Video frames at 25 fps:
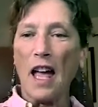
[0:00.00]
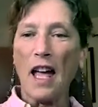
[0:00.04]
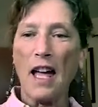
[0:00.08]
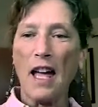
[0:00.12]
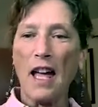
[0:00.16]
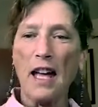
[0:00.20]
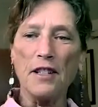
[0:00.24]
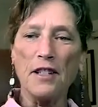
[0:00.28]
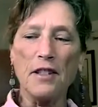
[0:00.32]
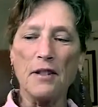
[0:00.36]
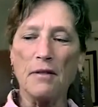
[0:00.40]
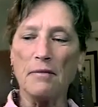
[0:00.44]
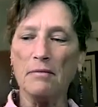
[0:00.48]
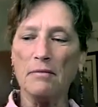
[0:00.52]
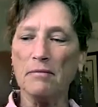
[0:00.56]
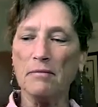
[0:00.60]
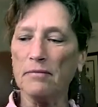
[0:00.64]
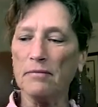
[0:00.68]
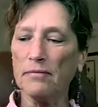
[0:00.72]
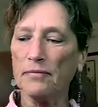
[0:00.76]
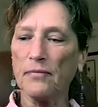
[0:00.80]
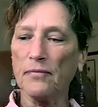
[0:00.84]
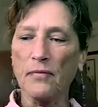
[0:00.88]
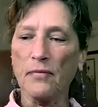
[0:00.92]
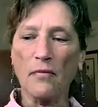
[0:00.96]
And do
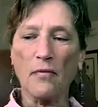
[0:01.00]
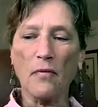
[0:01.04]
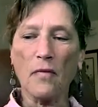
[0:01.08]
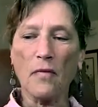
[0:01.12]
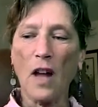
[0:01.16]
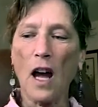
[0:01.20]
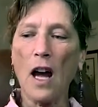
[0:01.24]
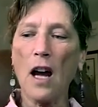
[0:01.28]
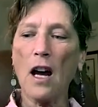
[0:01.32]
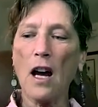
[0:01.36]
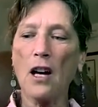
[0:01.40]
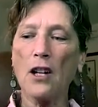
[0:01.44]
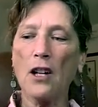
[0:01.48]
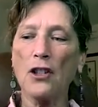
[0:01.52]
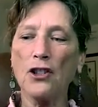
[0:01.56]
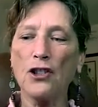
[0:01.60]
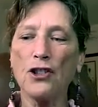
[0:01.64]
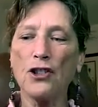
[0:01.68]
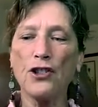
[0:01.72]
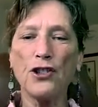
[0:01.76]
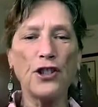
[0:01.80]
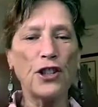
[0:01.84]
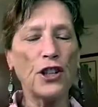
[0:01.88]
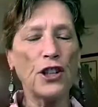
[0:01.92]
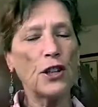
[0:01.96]

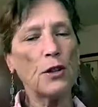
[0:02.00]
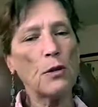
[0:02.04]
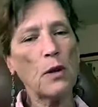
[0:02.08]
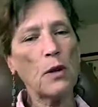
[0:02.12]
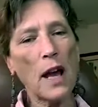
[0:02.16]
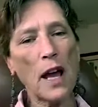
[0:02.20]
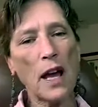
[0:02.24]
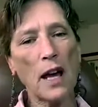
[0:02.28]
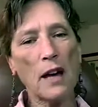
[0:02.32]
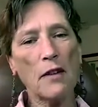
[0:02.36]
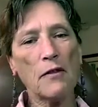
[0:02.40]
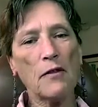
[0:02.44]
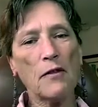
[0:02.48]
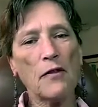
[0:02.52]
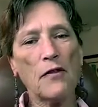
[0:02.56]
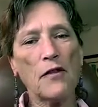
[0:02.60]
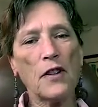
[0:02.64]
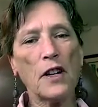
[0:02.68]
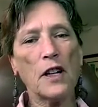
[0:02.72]
you have